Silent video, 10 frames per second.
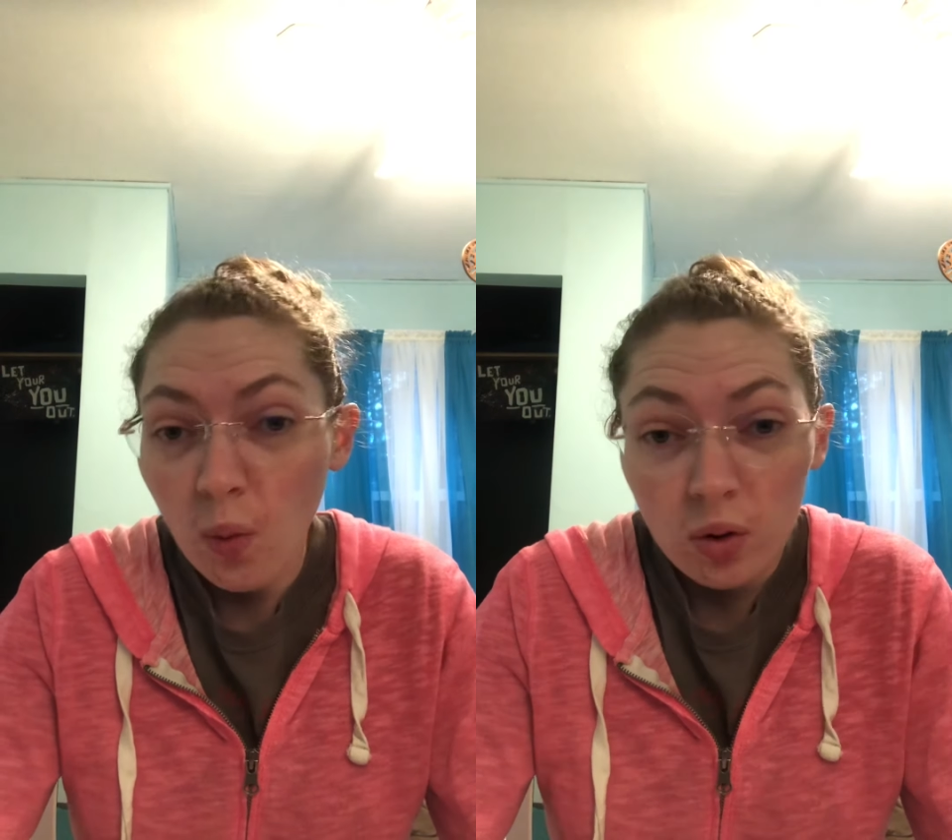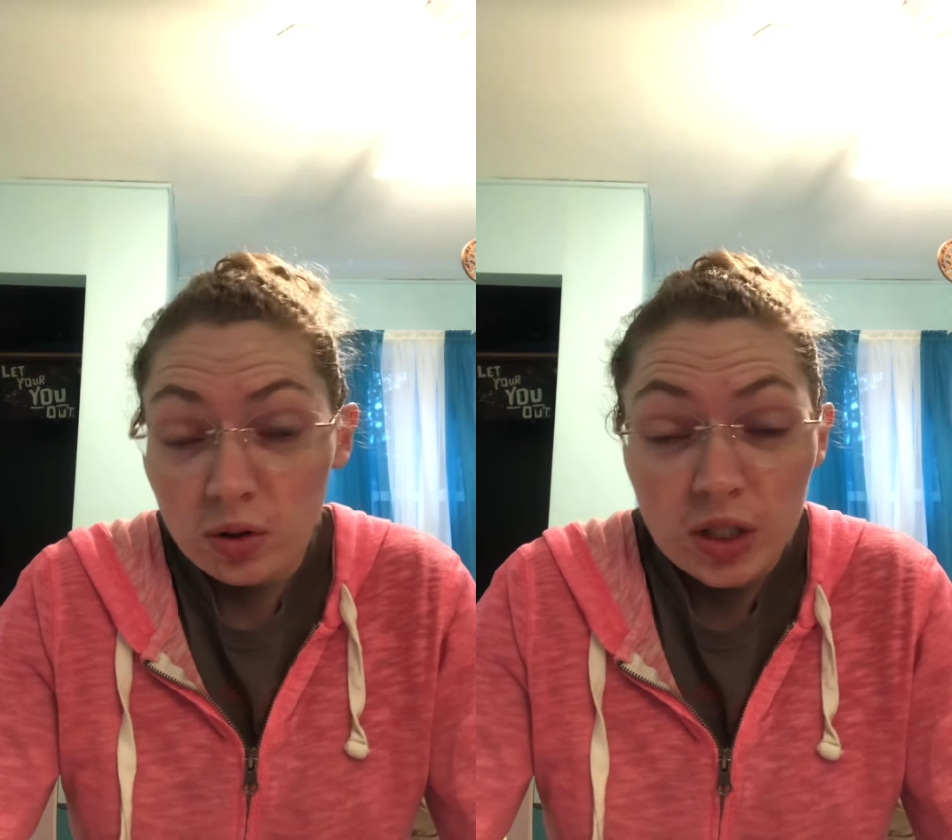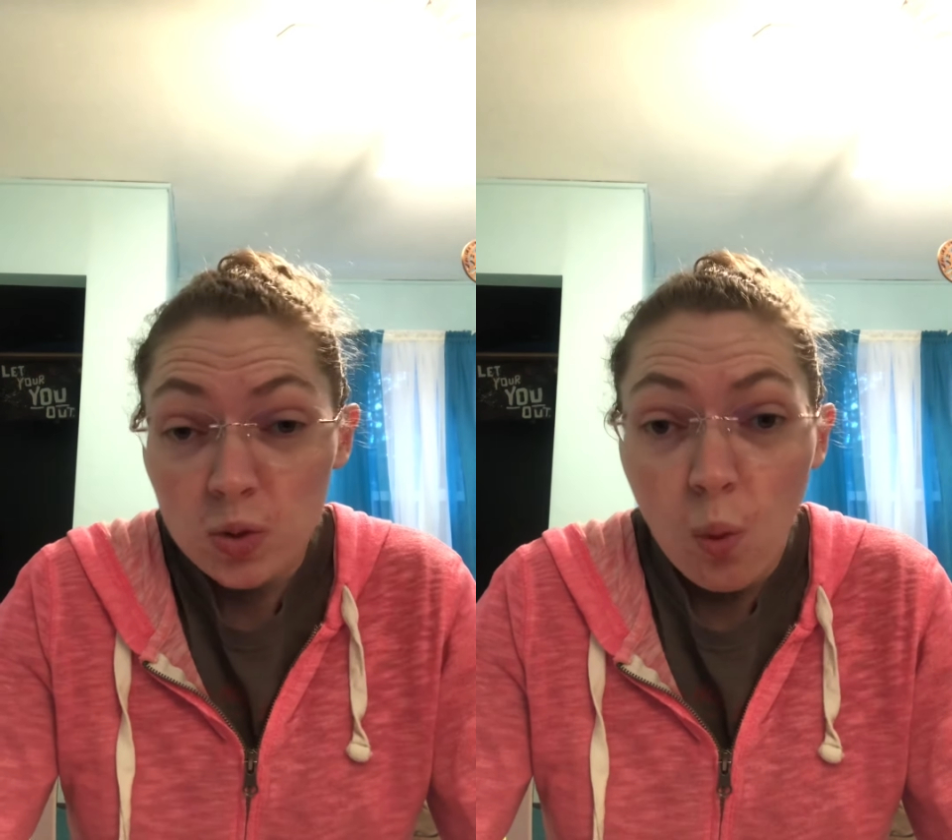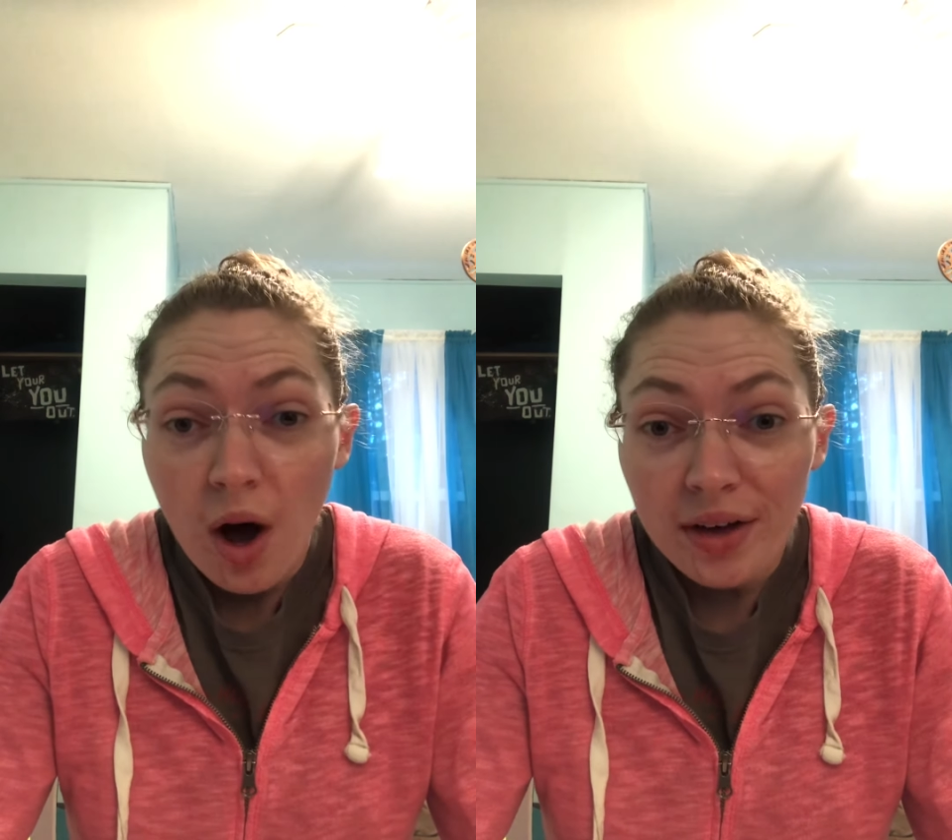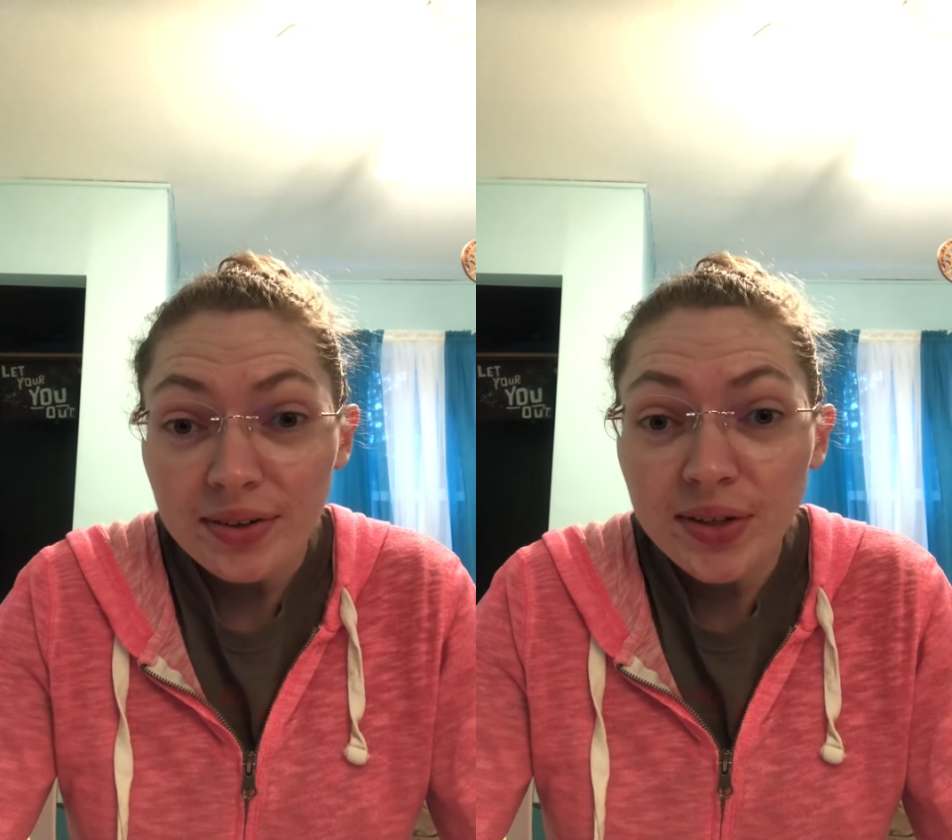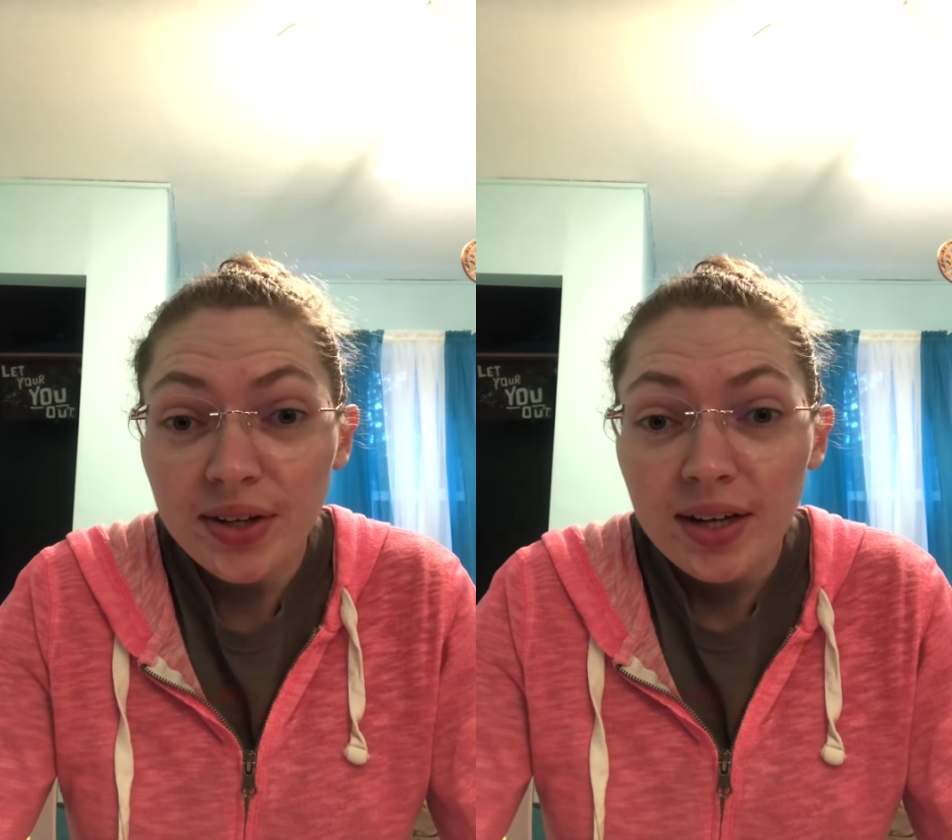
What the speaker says: world is wild.